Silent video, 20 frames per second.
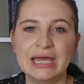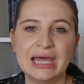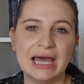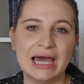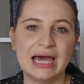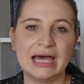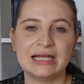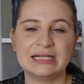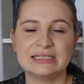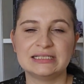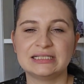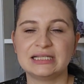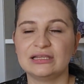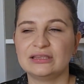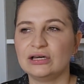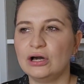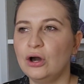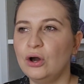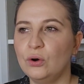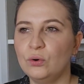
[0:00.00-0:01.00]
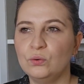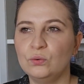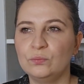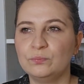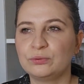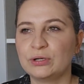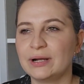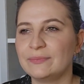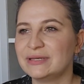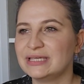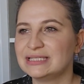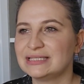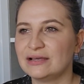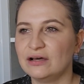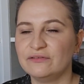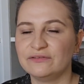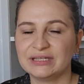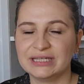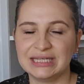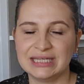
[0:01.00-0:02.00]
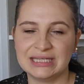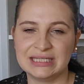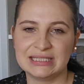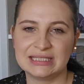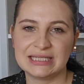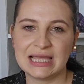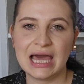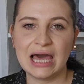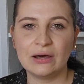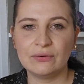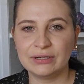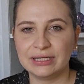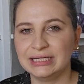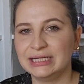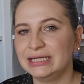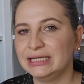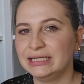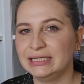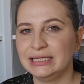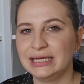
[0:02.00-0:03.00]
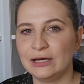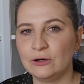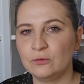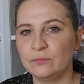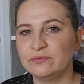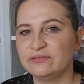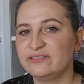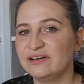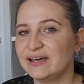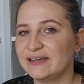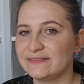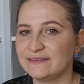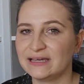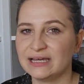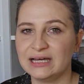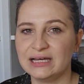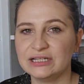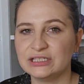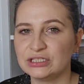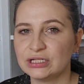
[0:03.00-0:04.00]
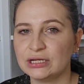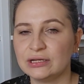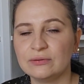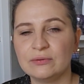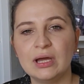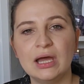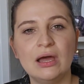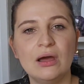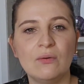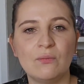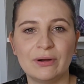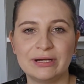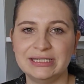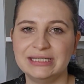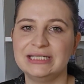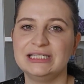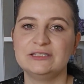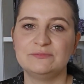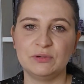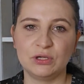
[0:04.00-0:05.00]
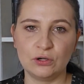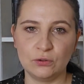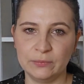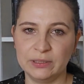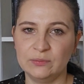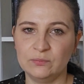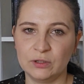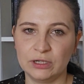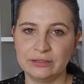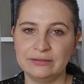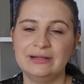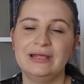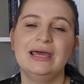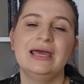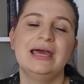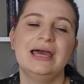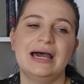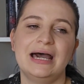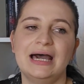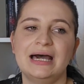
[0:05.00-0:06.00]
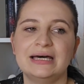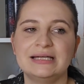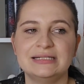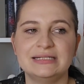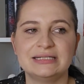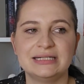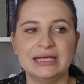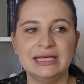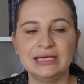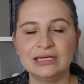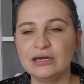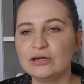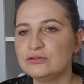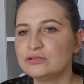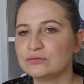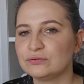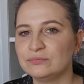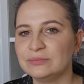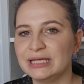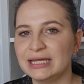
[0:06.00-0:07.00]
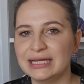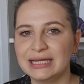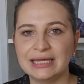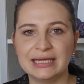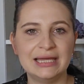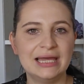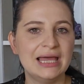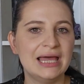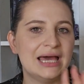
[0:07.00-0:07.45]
And the whole premise of it is, how can he help fight the Kaijo when he's becoming one? And it goes from there.